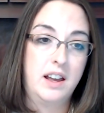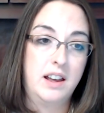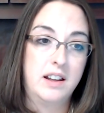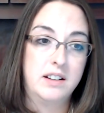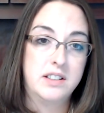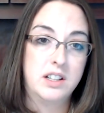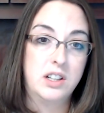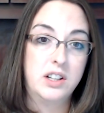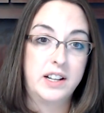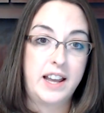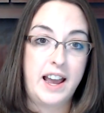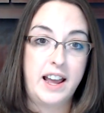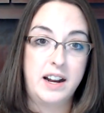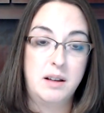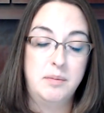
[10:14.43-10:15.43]
to look
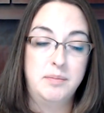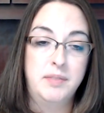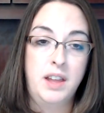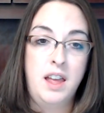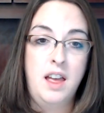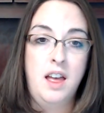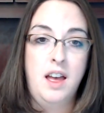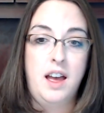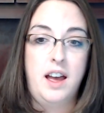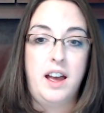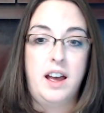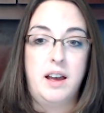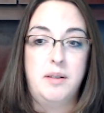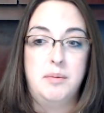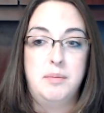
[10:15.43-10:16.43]
at it.
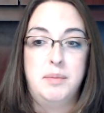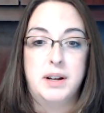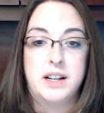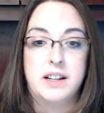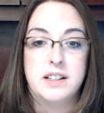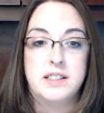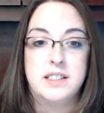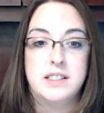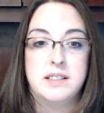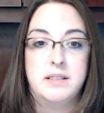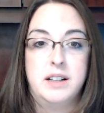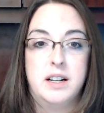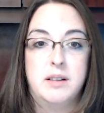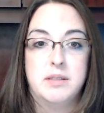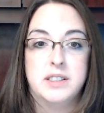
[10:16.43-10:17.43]
Because
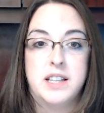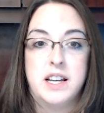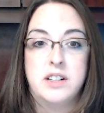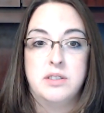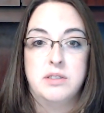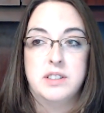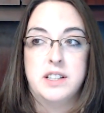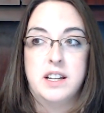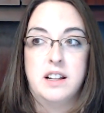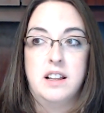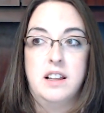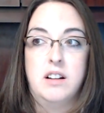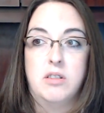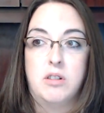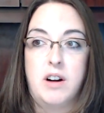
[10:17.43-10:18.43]
schedules get a
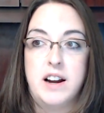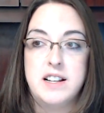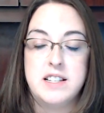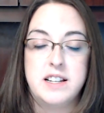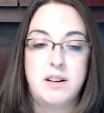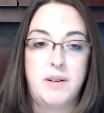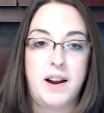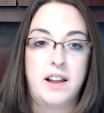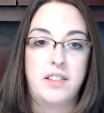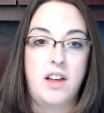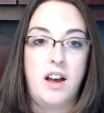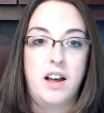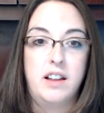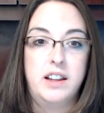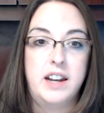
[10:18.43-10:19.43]
little crazy around the
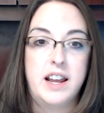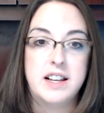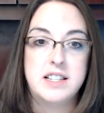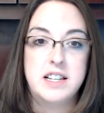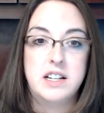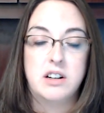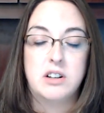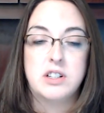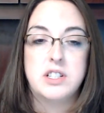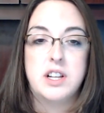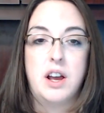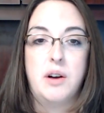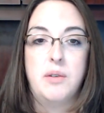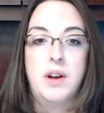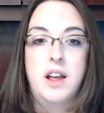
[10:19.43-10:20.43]
holidays here,
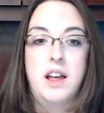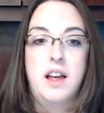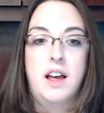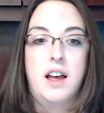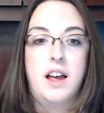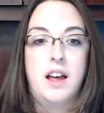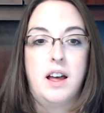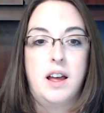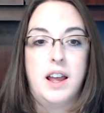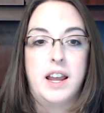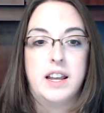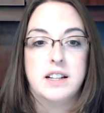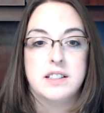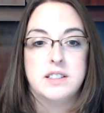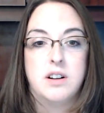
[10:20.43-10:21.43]
so
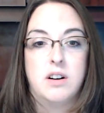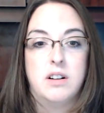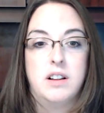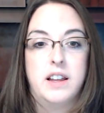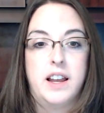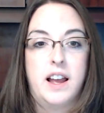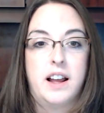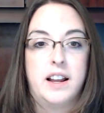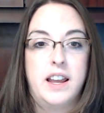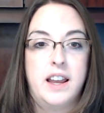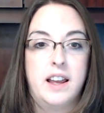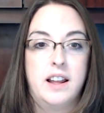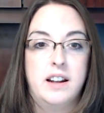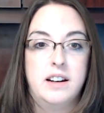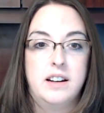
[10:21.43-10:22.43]
and certainly I
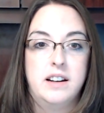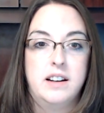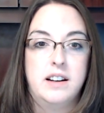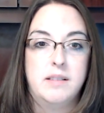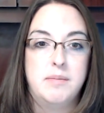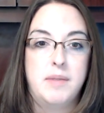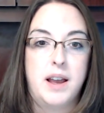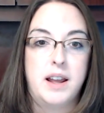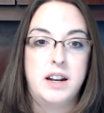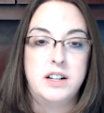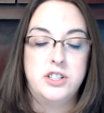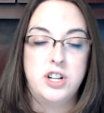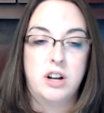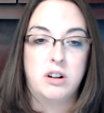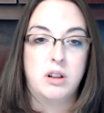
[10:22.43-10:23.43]
can't
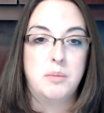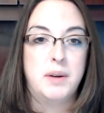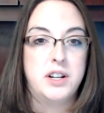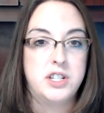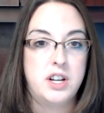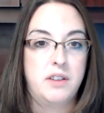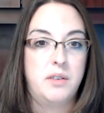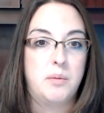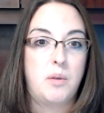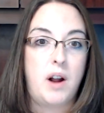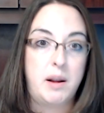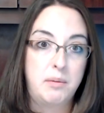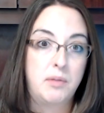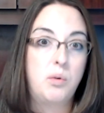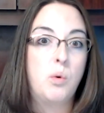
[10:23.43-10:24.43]
juggle a bunch of them
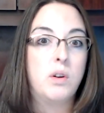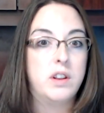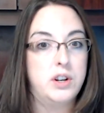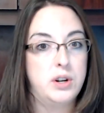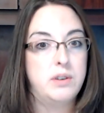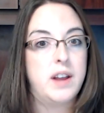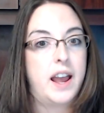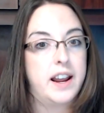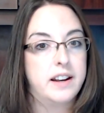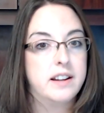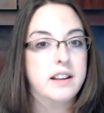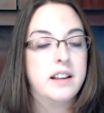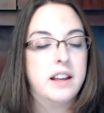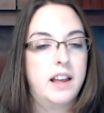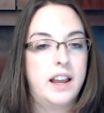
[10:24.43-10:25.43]
right before the due date.
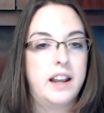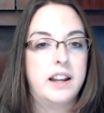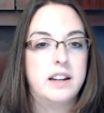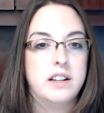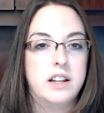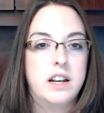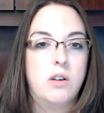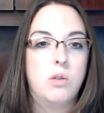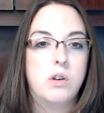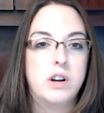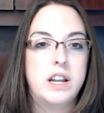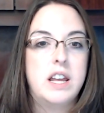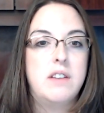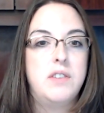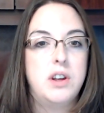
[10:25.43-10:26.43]
And in order
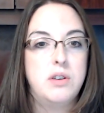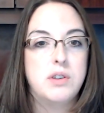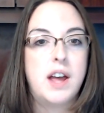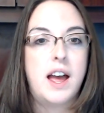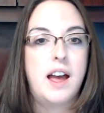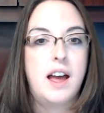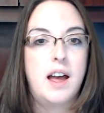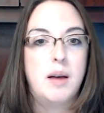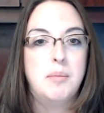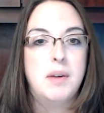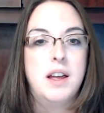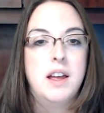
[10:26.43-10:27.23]
to give you time